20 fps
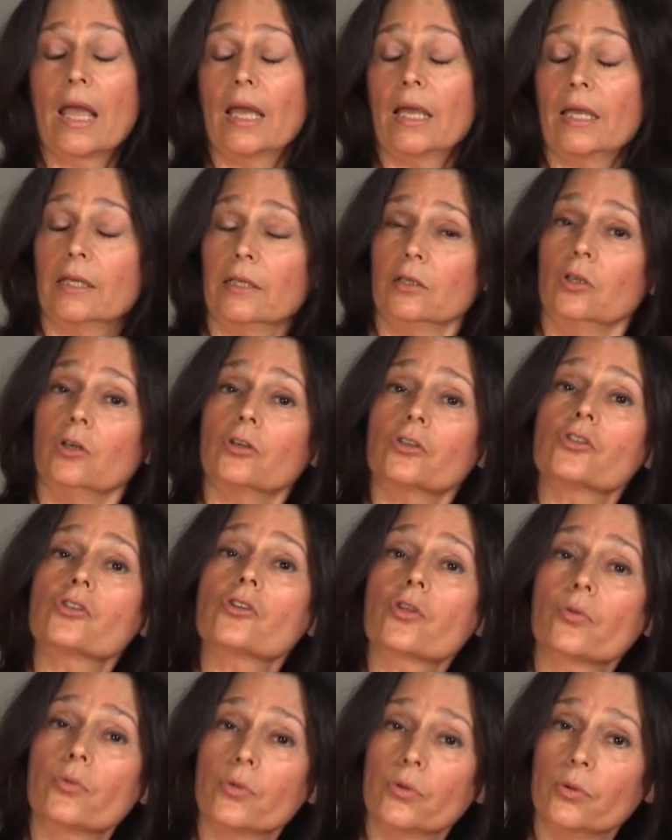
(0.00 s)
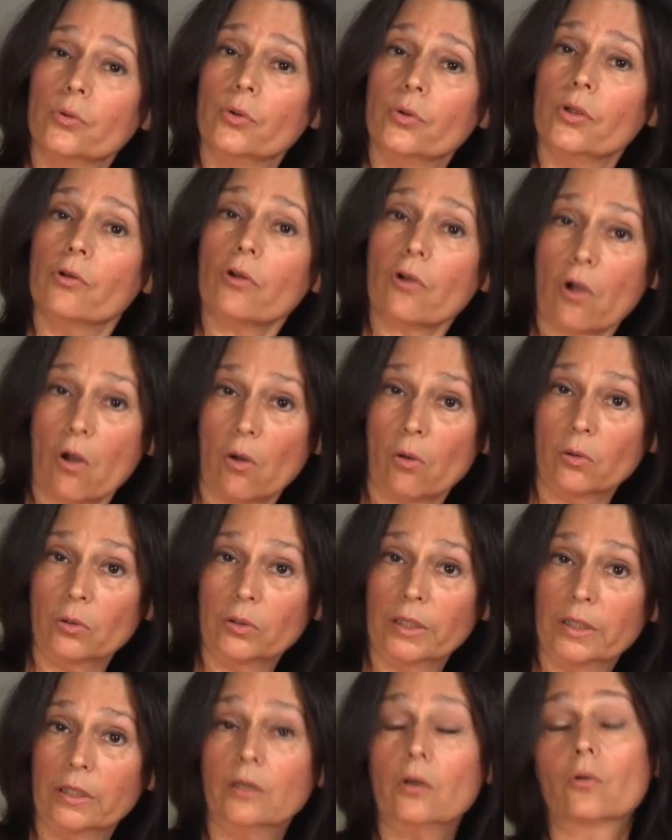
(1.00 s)
It looks through your
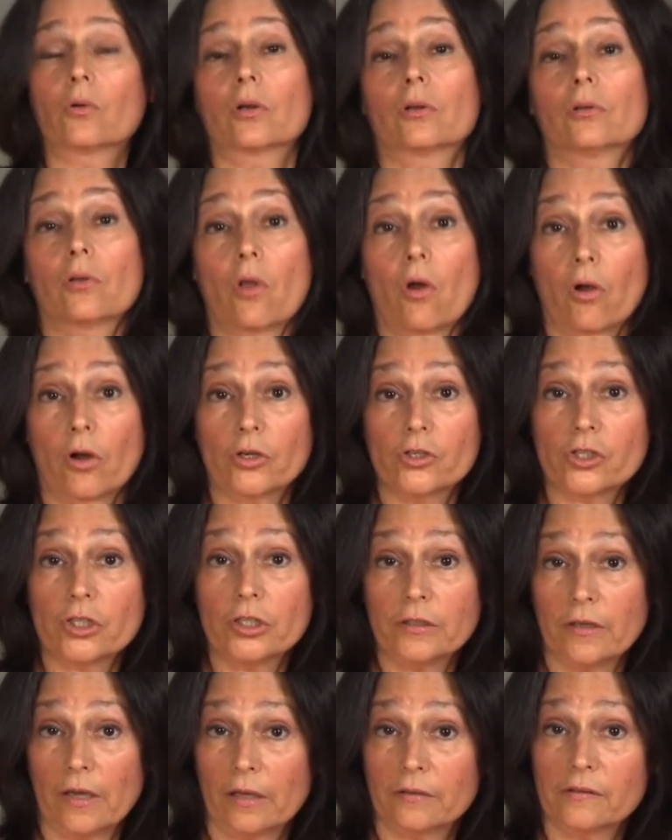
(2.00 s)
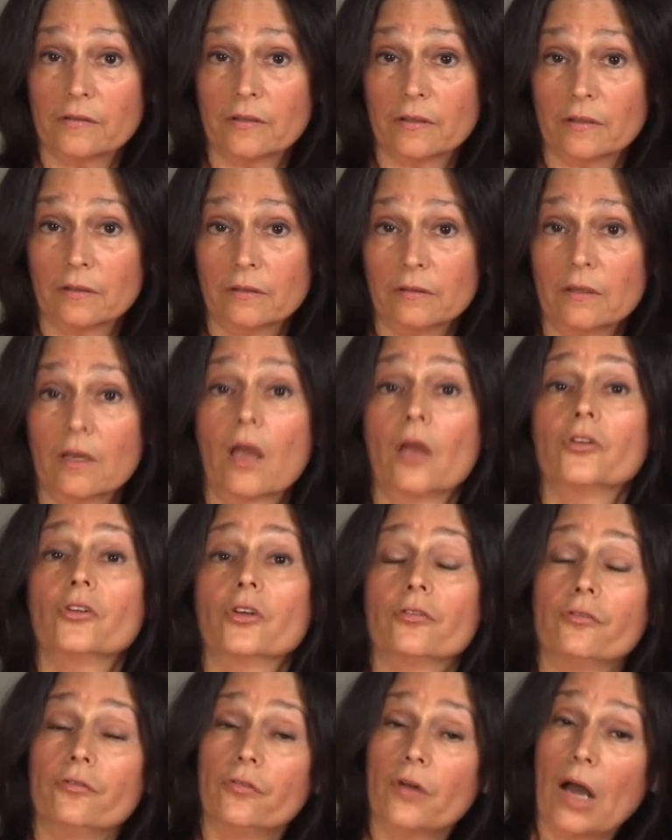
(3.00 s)
colon or large intestine
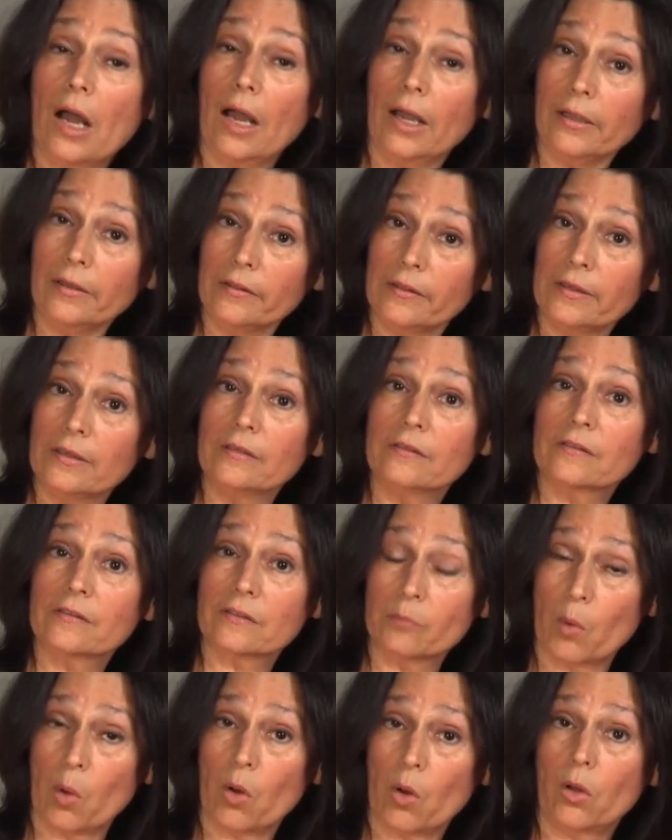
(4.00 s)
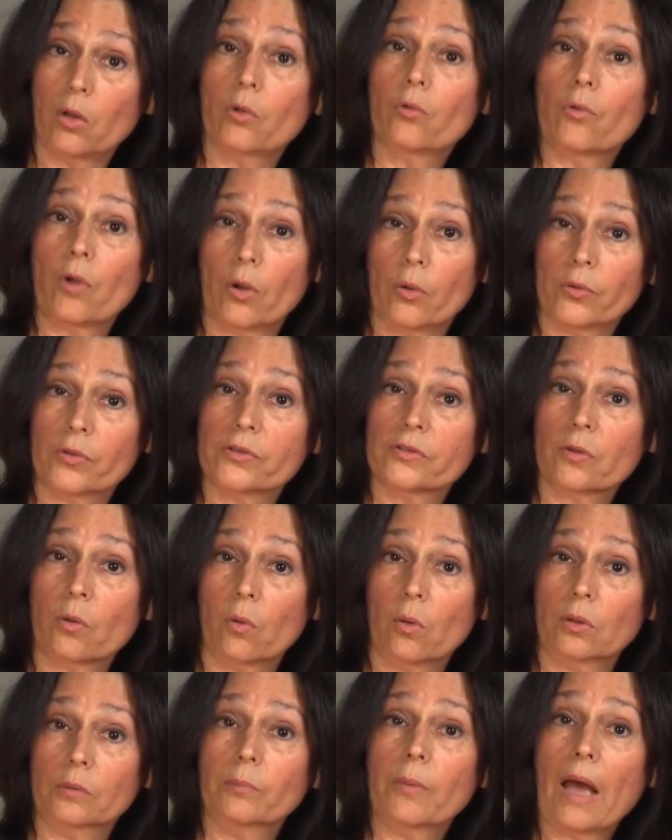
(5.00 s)
to find these small growths
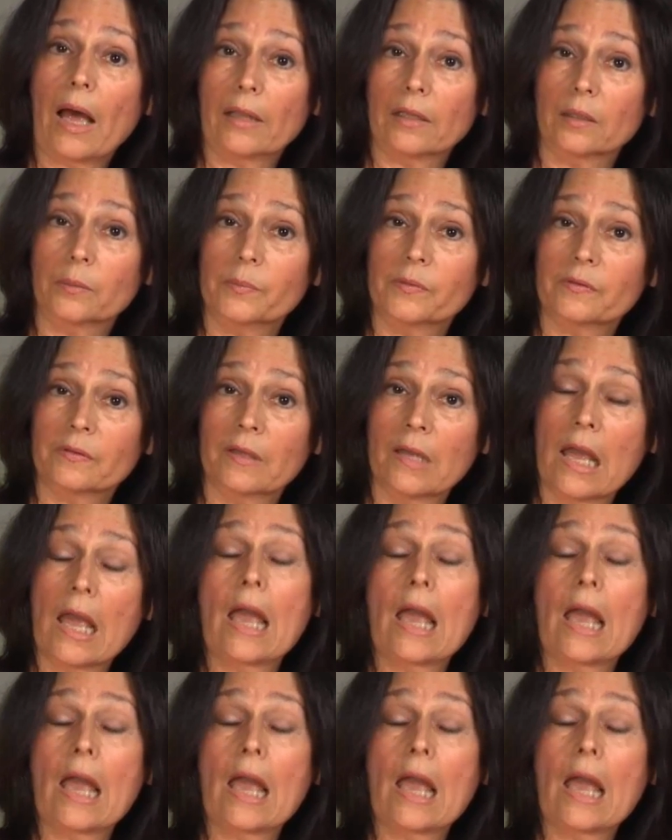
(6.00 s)
called polyps,